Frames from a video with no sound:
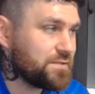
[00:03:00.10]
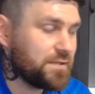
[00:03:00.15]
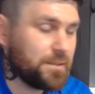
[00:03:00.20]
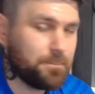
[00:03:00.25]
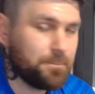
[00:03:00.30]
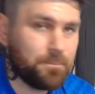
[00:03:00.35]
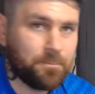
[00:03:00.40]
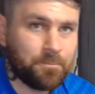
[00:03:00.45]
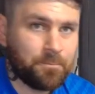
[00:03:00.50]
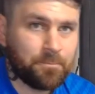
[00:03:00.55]

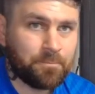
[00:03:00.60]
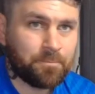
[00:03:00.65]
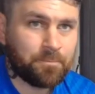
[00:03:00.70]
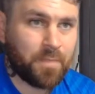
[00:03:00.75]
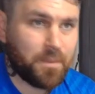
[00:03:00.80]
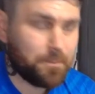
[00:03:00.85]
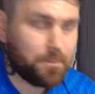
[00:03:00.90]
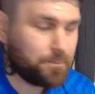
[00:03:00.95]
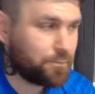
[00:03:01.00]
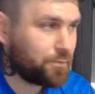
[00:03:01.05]
him
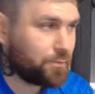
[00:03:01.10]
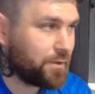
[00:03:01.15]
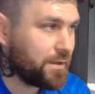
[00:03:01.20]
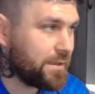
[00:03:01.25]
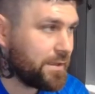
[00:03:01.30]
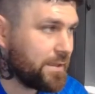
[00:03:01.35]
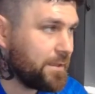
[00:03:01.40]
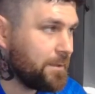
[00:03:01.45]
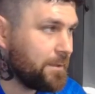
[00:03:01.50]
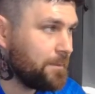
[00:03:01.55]

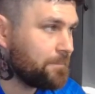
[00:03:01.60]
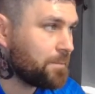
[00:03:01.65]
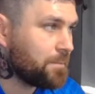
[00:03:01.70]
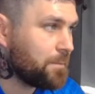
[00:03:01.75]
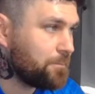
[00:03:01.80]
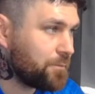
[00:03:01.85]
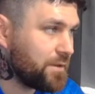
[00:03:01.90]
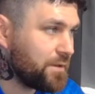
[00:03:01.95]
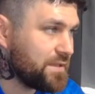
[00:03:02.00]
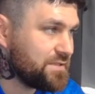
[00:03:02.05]

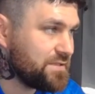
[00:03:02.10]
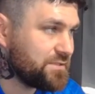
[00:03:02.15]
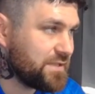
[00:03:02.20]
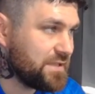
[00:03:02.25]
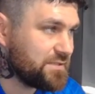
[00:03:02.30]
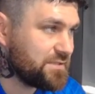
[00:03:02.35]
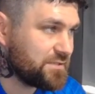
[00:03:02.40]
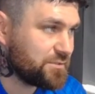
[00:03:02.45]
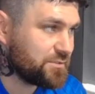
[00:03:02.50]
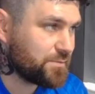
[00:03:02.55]

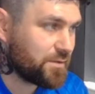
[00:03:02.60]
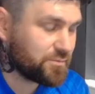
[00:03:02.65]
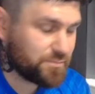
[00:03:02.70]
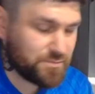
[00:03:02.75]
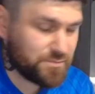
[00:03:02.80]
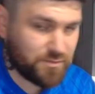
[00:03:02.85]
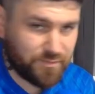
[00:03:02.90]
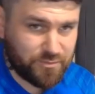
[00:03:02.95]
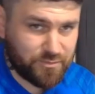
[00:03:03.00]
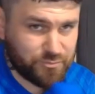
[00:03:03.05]
pre-season as well, so
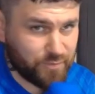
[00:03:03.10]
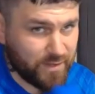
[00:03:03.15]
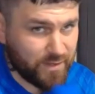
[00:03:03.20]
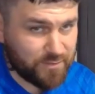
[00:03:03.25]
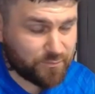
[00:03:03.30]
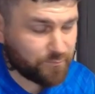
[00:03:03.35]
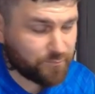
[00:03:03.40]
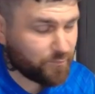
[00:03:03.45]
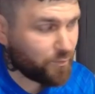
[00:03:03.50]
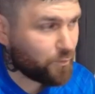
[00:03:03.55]
he's got the
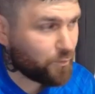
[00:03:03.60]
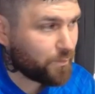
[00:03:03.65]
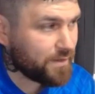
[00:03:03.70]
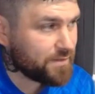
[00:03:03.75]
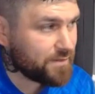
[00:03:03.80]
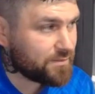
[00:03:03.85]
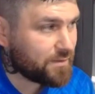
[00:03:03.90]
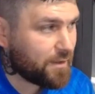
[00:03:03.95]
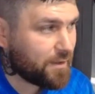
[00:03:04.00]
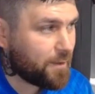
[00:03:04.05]
transfer
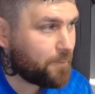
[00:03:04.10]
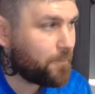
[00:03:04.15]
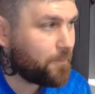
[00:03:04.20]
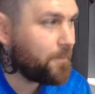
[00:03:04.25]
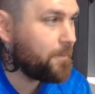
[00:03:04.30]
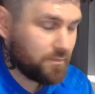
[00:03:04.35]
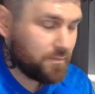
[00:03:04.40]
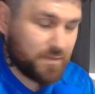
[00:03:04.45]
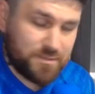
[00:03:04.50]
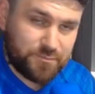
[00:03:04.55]
window,
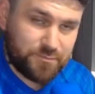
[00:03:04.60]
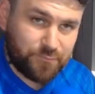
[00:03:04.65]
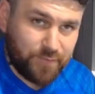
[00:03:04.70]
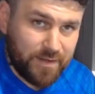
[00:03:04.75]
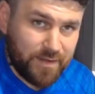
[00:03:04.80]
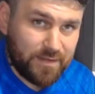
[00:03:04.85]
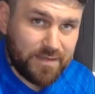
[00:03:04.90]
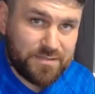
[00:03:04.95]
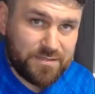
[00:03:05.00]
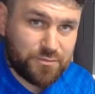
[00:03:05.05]
these
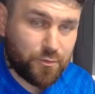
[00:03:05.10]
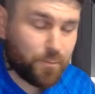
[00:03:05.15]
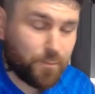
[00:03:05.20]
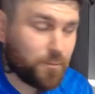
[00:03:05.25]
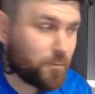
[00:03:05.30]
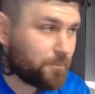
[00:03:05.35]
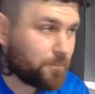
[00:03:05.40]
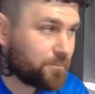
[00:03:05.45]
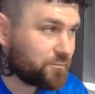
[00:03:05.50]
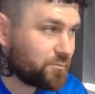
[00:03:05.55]
friendlies
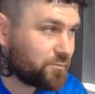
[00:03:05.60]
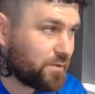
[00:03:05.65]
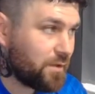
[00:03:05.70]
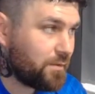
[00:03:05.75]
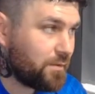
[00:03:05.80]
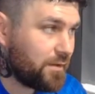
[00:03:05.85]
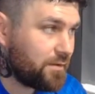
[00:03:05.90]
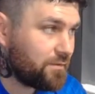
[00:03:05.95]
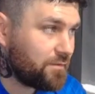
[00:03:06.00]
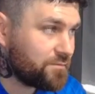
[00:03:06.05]
coming up as
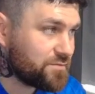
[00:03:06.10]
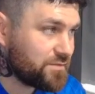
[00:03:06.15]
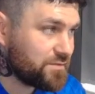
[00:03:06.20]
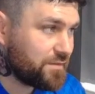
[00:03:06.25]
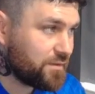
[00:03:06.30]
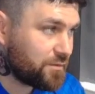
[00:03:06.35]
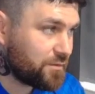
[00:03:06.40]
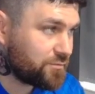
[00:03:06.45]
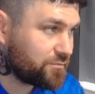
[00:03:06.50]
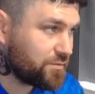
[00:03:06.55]
well, and obviously
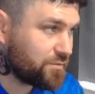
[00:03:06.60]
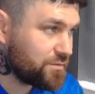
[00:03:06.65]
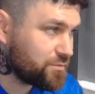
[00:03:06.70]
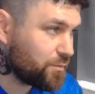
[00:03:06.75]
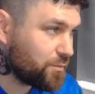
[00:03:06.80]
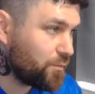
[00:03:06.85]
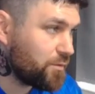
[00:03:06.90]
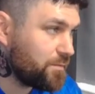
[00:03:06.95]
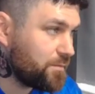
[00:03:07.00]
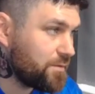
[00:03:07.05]
the Austria
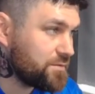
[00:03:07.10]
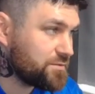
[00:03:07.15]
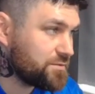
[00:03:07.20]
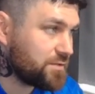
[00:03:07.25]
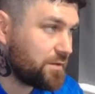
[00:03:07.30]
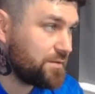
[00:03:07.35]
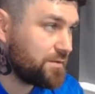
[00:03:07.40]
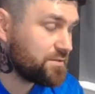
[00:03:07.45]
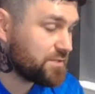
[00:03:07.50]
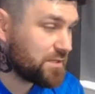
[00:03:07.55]
tournament.
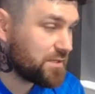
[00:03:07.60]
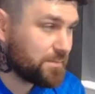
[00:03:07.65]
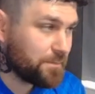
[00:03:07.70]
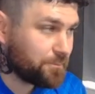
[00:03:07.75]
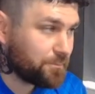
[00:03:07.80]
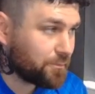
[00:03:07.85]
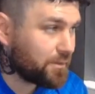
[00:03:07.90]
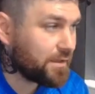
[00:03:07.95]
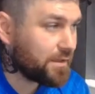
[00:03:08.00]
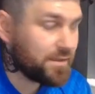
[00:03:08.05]
So it's going to
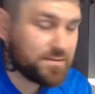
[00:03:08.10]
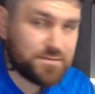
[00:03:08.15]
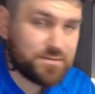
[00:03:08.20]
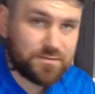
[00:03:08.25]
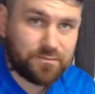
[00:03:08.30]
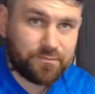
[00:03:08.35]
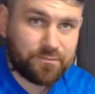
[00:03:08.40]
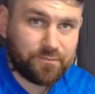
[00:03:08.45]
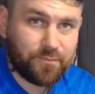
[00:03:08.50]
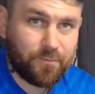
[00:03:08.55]
be brilliant
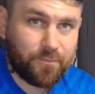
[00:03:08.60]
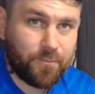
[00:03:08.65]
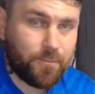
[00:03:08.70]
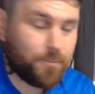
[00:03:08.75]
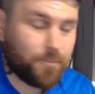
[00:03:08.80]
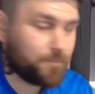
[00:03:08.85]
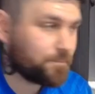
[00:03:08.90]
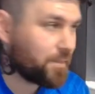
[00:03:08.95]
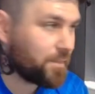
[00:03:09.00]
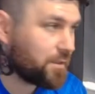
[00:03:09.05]

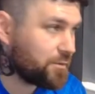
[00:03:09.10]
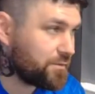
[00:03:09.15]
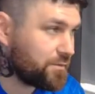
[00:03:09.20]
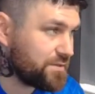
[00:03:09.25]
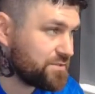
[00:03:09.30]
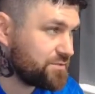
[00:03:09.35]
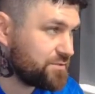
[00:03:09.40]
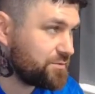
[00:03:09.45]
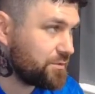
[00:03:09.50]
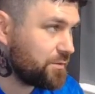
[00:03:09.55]
for
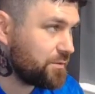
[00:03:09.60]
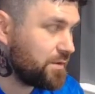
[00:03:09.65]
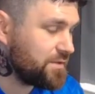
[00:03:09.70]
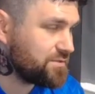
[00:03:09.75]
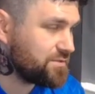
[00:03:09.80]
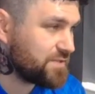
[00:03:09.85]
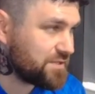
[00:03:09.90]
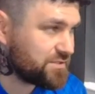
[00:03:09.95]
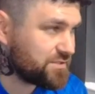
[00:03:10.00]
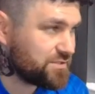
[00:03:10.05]
Chris to
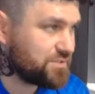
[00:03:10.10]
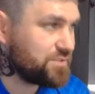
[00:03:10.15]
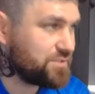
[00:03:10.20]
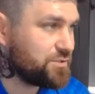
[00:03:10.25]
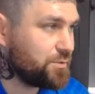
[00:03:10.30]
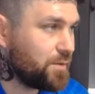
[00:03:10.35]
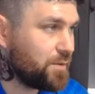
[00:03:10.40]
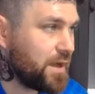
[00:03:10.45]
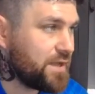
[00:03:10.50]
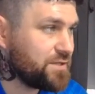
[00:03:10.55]
assess the
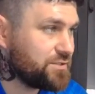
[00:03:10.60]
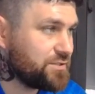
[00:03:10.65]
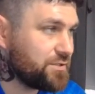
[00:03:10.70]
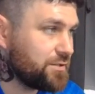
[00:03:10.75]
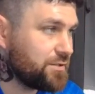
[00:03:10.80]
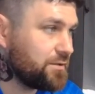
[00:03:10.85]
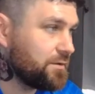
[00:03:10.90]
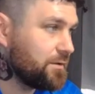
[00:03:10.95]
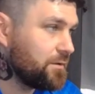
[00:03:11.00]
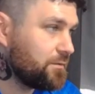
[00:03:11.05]

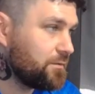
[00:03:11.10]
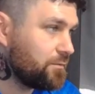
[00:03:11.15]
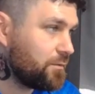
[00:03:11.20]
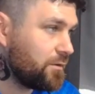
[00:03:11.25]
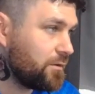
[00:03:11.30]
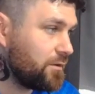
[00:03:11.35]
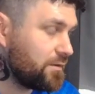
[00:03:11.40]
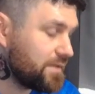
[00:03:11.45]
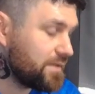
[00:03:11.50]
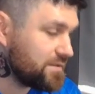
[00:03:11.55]
situation.
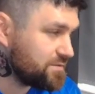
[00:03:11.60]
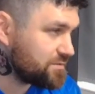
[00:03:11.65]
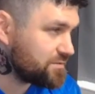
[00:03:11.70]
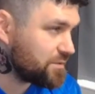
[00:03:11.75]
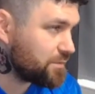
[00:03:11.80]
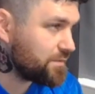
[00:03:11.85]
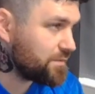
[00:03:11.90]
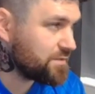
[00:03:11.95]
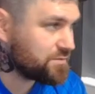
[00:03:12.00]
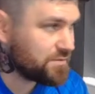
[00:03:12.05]
Right, I need to
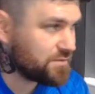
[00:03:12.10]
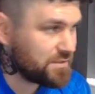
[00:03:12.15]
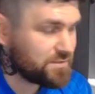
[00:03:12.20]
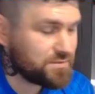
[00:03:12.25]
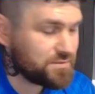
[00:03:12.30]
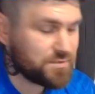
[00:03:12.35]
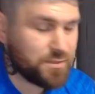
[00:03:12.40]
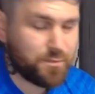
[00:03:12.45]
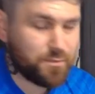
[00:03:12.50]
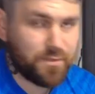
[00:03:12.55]
do this, I need
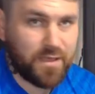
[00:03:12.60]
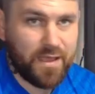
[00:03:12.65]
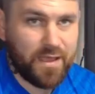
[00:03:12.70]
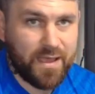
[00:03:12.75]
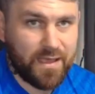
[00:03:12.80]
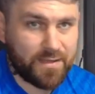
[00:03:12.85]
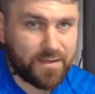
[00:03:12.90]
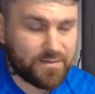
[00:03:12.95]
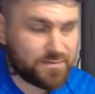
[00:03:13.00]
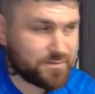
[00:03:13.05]
to do
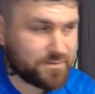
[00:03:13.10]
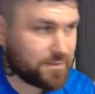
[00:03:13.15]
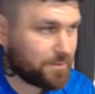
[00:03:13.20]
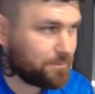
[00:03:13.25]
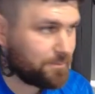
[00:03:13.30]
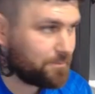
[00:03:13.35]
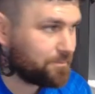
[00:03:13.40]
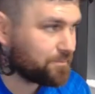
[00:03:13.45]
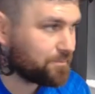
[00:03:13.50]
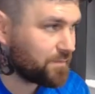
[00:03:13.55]
that, and
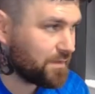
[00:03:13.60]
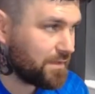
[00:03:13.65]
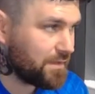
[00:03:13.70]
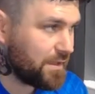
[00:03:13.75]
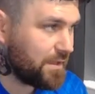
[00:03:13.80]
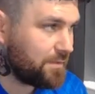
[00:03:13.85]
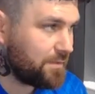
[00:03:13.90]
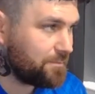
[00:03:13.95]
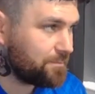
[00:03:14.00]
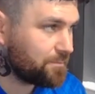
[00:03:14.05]

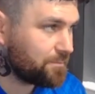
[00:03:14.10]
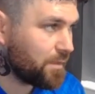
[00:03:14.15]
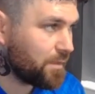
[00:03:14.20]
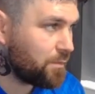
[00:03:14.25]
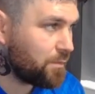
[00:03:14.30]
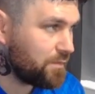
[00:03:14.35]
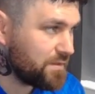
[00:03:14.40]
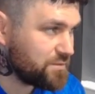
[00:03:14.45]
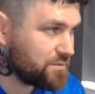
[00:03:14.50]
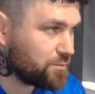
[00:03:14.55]
we
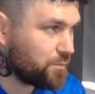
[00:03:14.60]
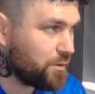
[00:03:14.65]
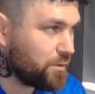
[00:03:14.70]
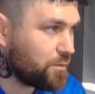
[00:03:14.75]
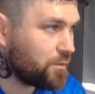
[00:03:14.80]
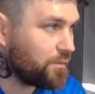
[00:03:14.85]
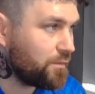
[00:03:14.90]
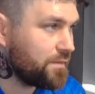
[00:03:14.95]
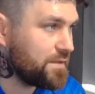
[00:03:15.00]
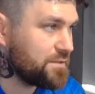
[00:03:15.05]
need to
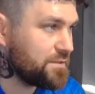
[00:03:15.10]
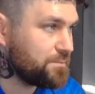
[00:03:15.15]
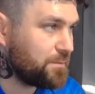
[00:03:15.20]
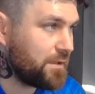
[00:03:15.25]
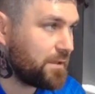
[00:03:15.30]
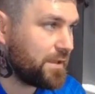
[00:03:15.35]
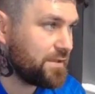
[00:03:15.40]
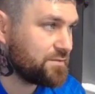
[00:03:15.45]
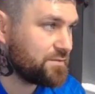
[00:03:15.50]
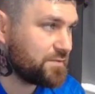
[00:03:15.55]
work on these
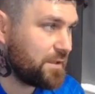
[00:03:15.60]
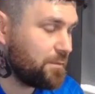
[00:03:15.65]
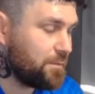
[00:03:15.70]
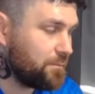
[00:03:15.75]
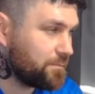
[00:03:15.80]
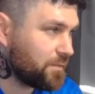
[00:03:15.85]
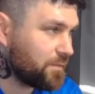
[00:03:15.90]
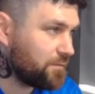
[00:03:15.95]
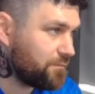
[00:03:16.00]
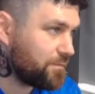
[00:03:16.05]
players.
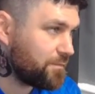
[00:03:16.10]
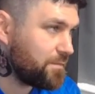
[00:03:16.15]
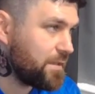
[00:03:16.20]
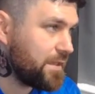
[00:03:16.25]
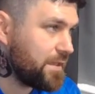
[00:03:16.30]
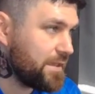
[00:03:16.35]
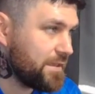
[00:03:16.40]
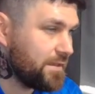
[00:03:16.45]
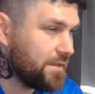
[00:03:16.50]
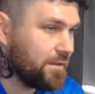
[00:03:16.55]
Now, for
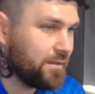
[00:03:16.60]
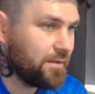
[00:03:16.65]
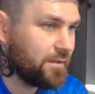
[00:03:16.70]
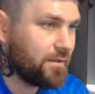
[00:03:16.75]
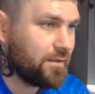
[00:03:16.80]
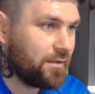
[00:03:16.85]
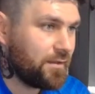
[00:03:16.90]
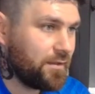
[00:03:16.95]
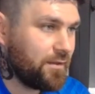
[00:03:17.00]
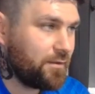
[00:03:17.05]
me,
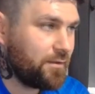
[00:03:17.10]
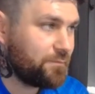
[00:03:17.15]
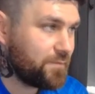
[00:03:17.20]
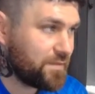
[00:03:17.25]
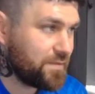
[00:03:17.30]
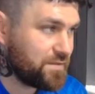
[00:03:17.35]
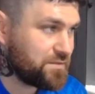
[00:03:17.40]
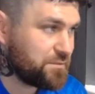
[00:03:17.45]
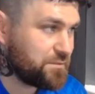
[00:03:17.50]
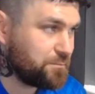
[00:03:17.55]
I
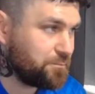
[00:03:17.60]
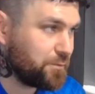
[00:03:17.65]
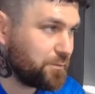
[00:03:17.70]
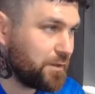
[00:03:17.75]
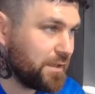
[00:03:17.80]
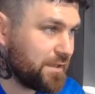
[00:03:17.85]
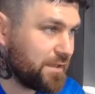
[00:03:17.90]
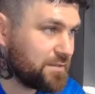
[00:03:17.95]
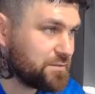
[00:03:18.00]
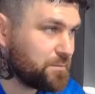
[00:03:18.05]
think this is
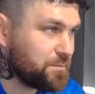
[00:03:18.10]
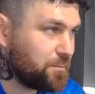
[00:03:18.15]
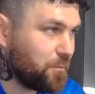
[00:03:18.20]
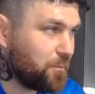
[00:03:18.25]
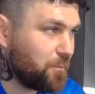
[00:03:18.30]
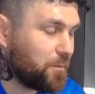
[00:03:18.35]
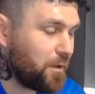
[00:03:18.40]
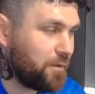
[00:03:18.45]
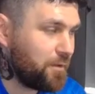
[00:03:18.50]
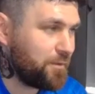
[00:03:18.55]
brilliant,
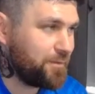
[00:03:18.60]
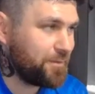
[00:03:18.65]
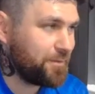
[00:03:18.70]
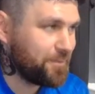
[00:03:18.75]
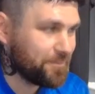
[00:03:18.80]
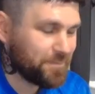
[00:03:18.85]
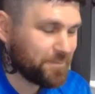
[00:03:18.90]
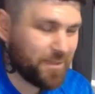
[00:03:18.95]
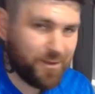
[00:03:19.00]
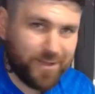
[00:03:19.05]
but
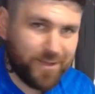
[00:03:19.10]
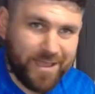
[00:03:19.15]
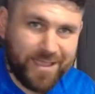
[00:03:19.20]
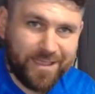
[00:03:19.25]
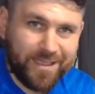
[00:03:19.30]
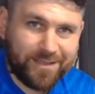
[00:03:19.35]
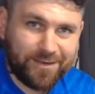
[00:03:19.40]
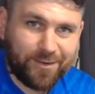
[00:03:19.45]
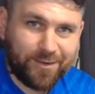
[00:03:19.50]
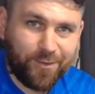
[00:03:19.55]
I
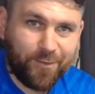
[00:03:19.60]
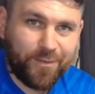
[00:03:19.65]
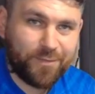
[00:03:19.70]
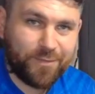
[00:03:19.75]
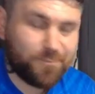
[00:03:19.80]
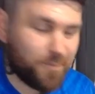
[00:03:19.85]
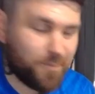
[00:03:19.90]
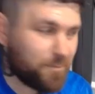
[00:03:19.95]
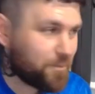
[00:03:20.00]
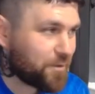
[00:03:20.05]
ain't going to lie,
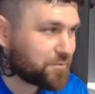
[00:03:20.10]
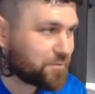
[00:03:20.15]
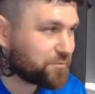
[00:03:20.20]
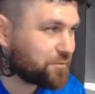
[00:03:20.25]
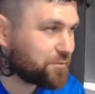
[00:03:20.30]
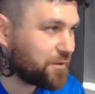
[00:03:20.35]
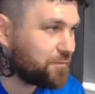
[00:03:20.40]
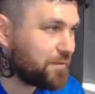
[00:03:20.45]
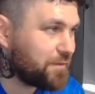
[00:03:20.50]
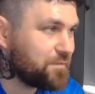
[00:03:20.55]
if my boss
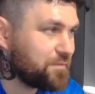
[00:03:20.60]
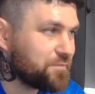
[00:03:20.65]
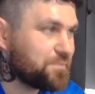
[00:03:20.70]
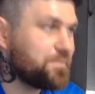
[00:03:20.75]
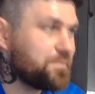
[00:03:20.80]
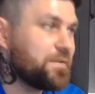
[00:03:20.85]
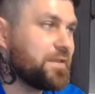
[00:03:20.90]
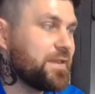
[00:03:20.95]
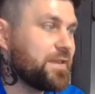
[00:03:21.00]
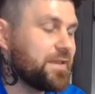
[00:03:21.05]
turned around to
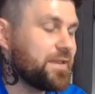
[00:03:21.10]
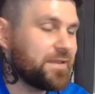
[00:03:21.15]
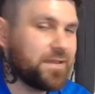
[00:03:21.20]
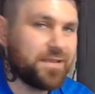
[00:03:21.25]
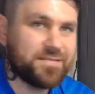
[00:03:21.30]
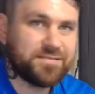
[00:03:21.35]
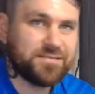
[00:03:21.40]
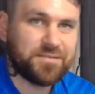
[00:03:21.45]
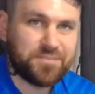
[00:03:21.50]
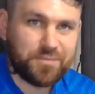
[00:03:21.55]
me
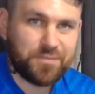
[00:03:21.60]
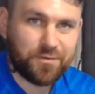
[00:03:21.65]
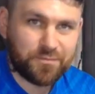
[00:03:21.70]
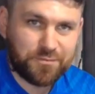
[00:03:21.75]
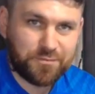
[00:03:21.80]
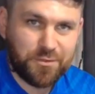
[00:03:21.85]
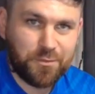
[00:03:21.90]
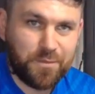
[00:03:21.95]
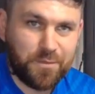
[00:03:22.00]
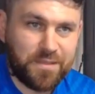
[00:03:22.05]
and said, you
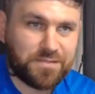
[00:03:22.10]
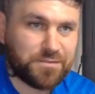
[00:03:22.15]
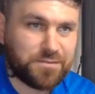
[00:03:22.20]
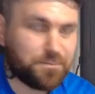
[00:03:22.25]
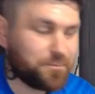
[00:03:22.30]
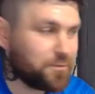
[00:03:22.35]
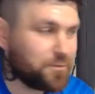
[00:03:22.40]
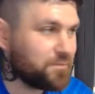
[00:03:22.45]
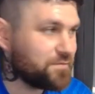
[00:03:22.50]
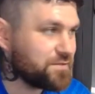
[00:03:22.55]
got 2 weeks to
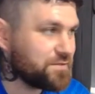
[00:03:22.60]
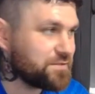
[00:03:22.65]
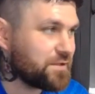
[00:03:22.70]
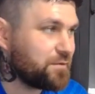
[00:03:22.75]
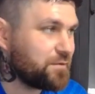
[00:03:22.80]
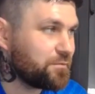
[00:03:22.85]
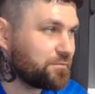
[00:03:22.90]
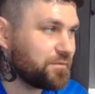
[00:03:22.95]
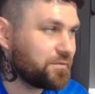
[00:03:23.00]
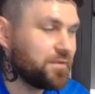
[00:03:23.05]
prove
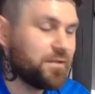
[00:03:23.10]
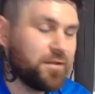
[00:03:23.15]
yourself,